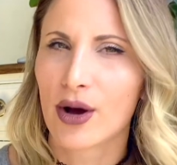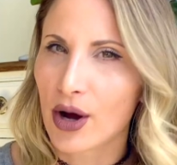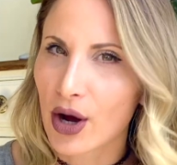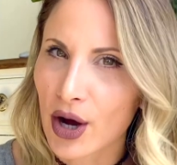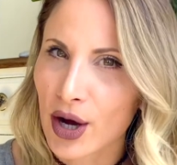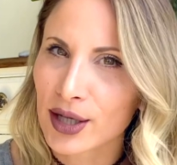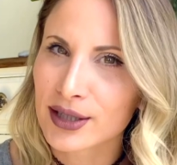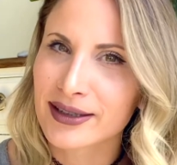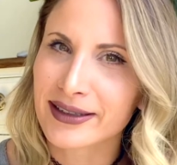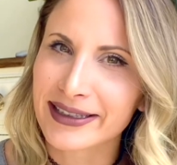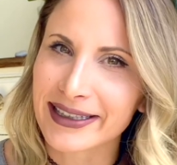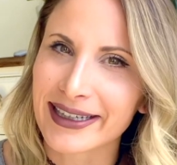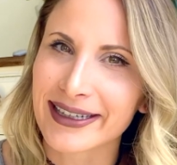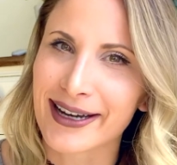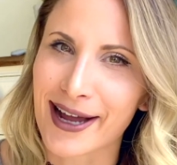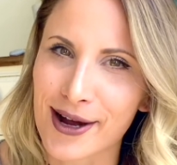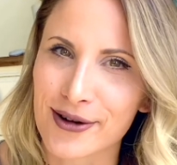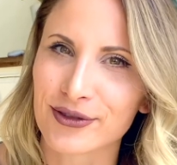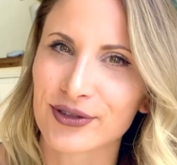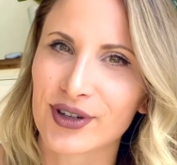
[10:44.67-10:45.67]
Oddly
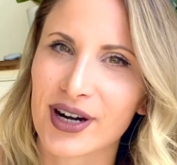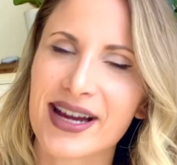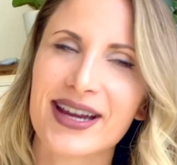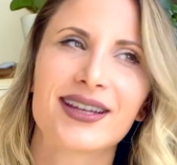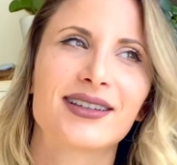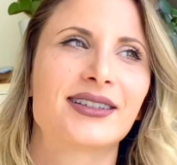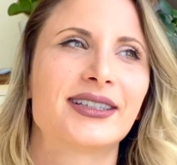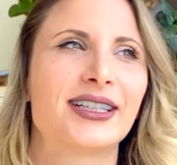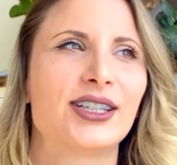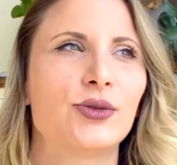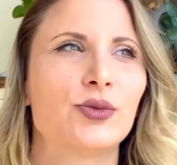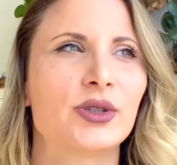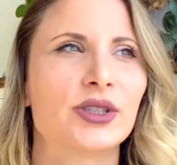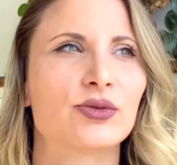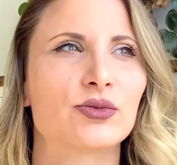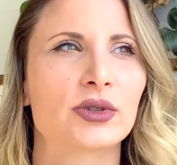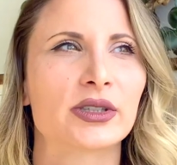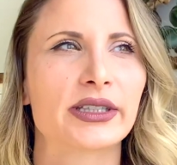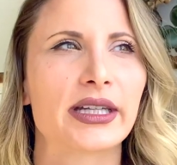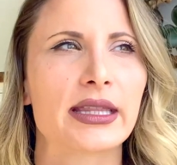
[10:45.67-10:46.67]
enough, right? Like you
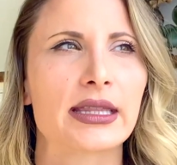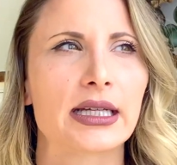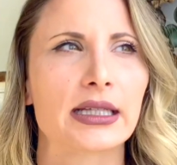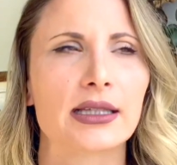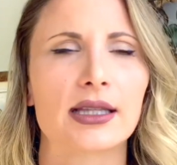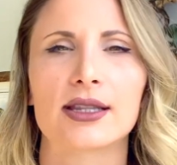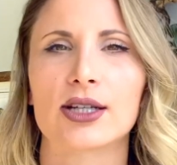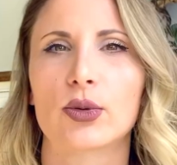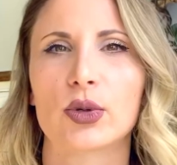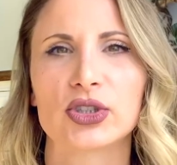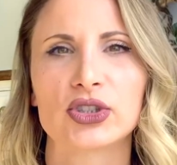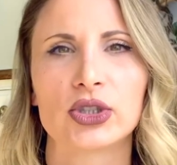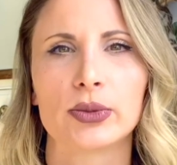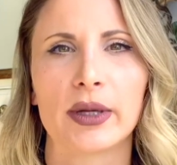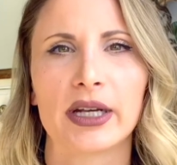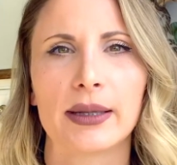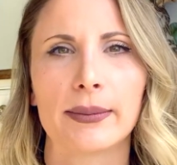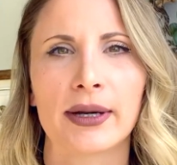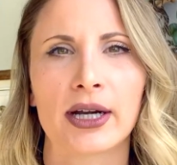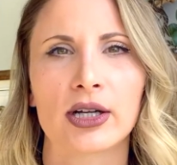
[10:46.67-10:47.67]
wouldn't really think that there were too
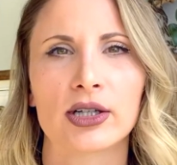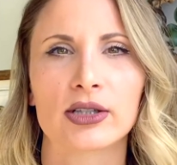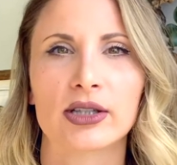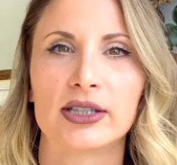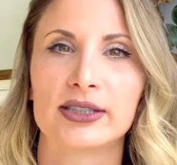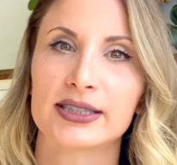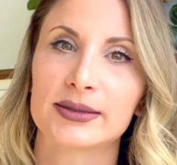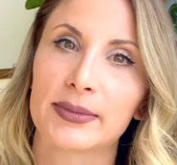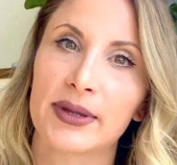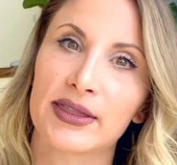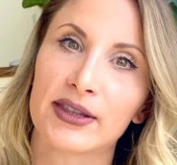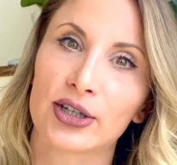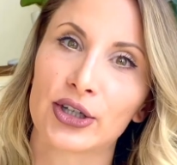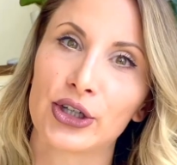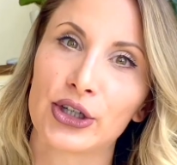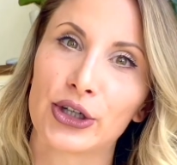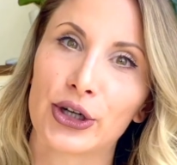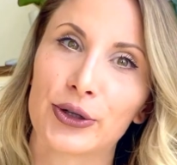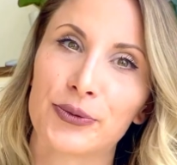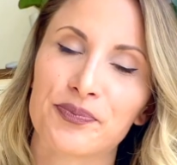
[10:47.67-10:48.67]
many parallels, but there
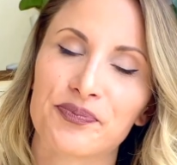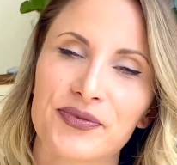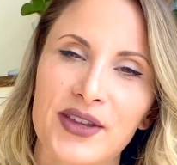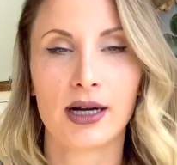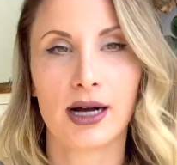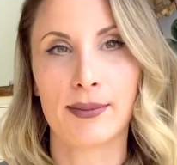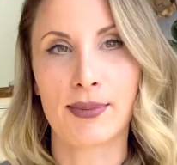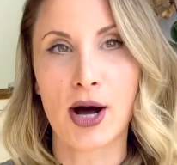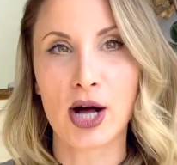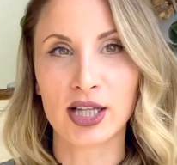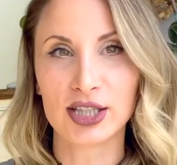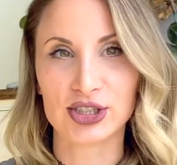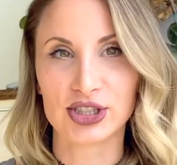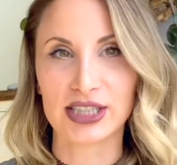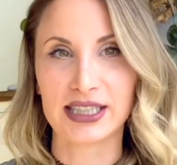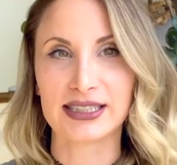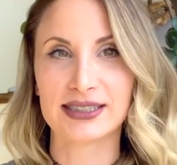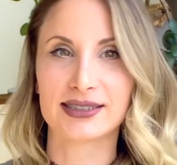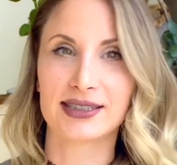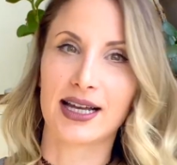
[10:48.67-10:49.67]
you go.
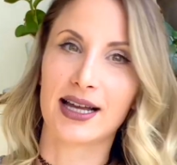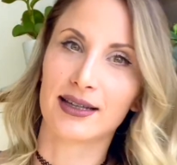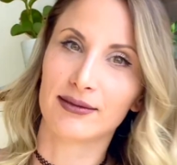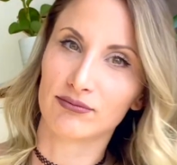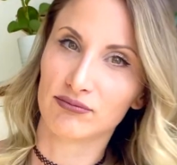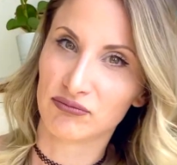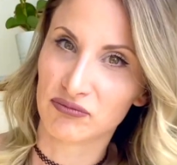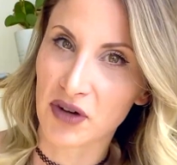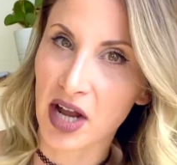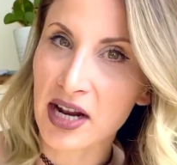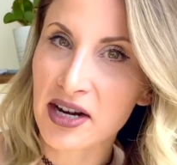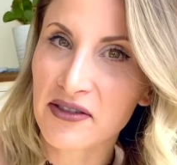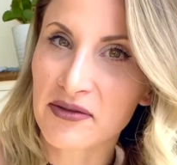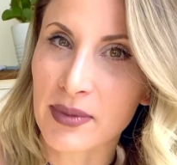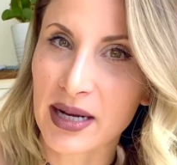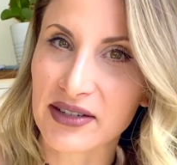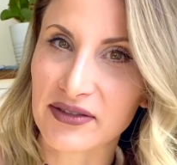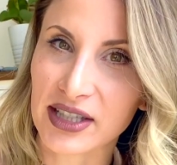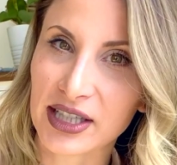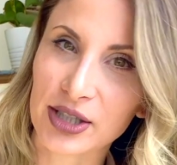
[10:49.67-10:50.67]
Apologies that none of
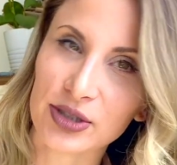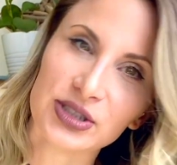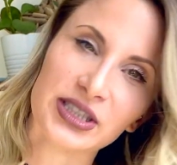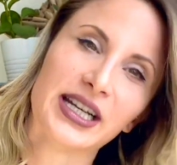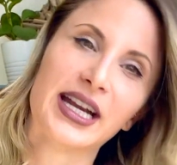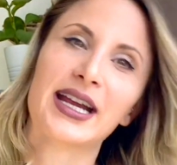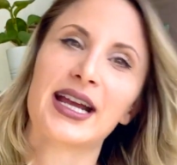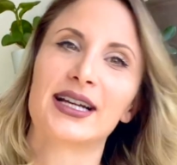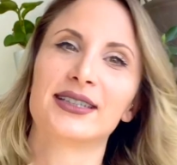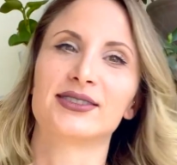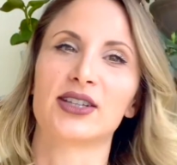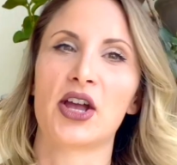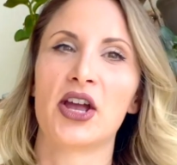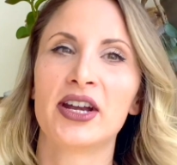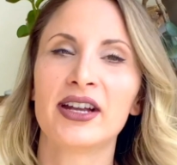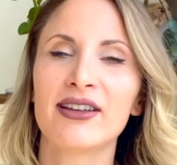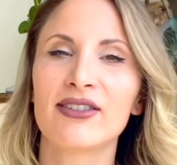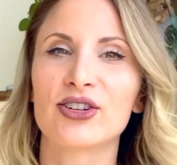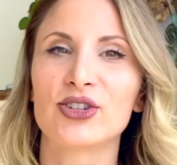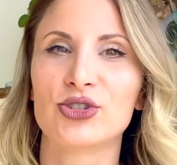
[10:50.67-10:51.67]
my video today has
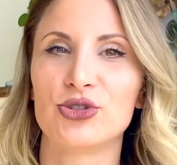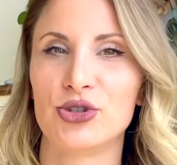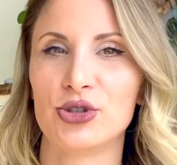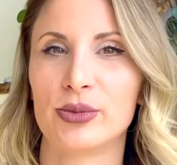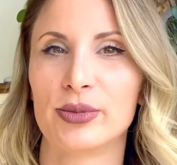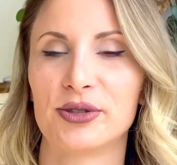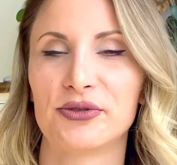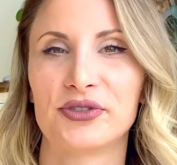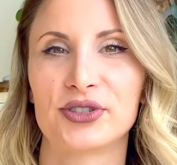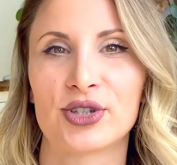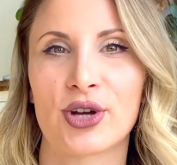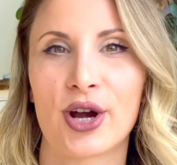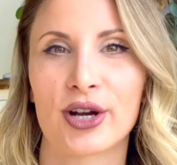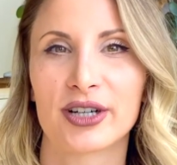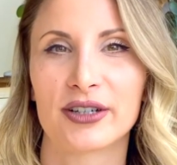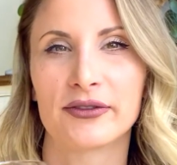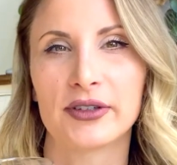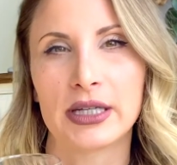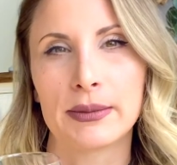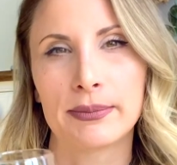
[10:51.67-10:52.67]
anything to do about
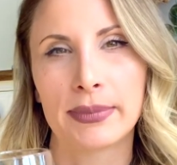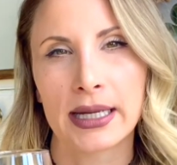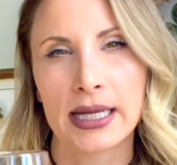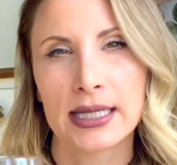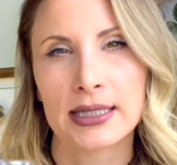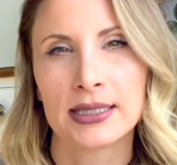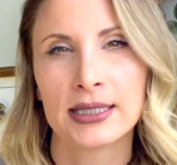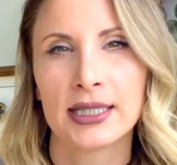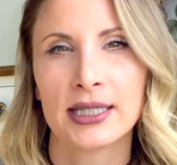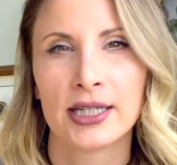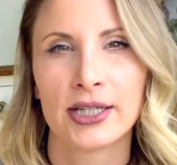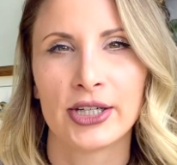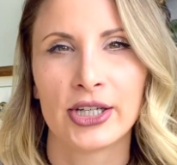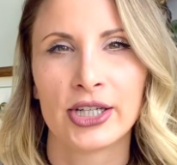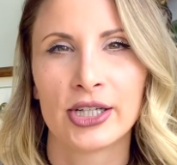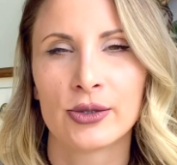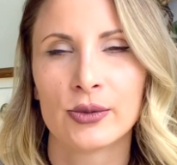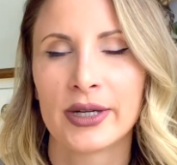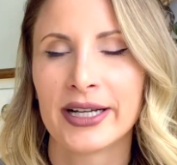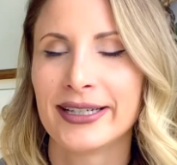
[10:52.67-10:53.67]
photography, but you
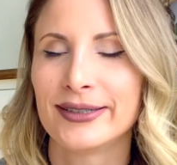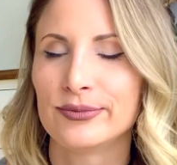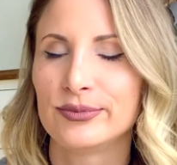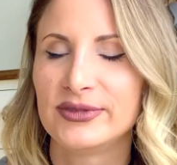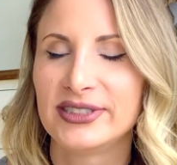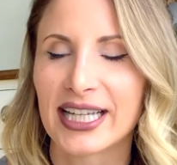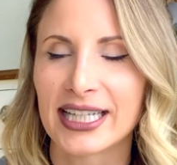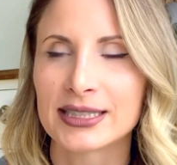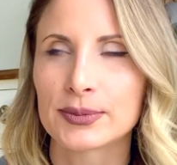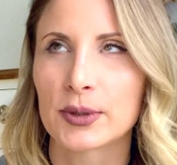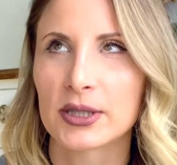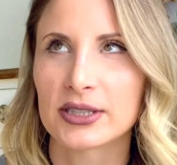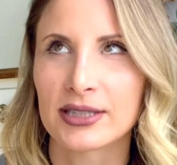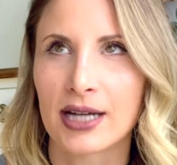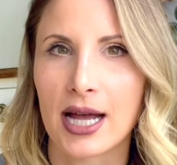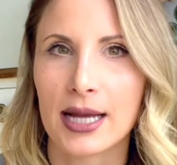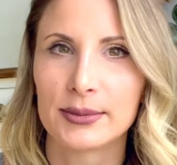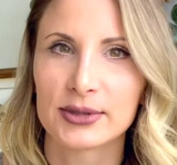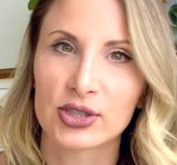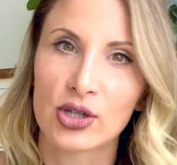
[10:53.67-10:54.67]
know what? Desperate
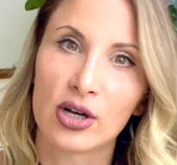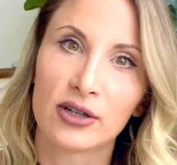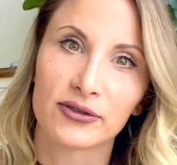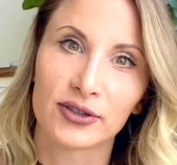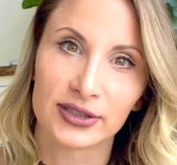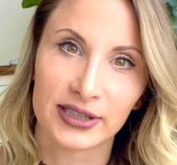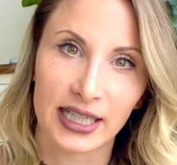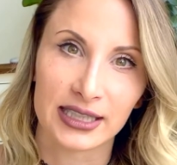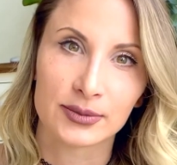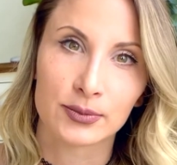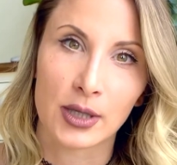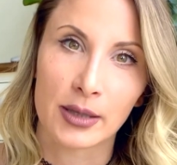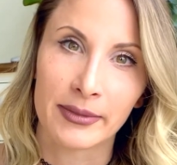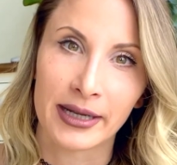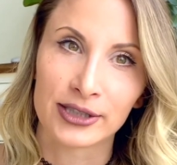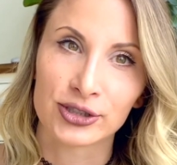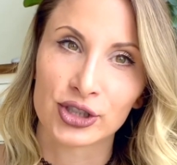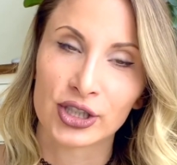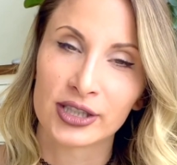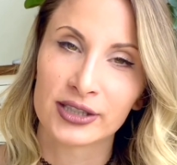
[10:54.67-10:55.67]
times call for desperate
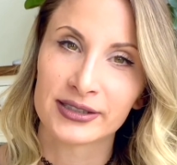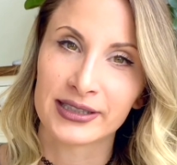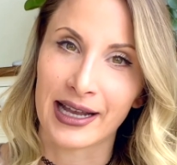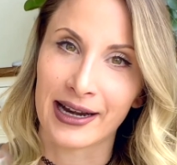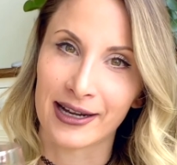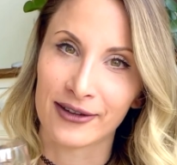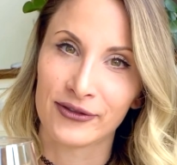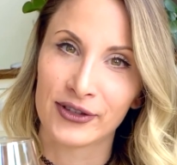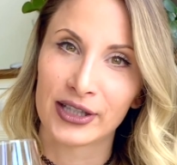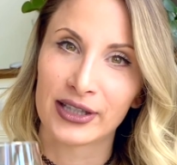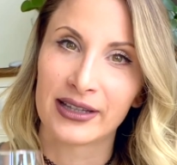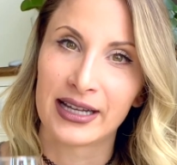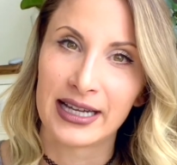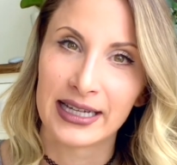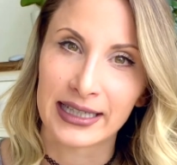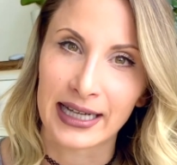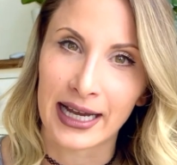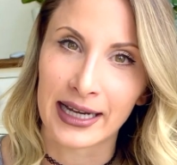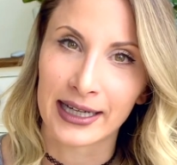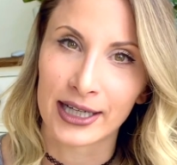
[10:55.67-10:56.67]
measures, and I feel
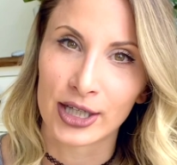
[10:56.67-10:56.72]
like I can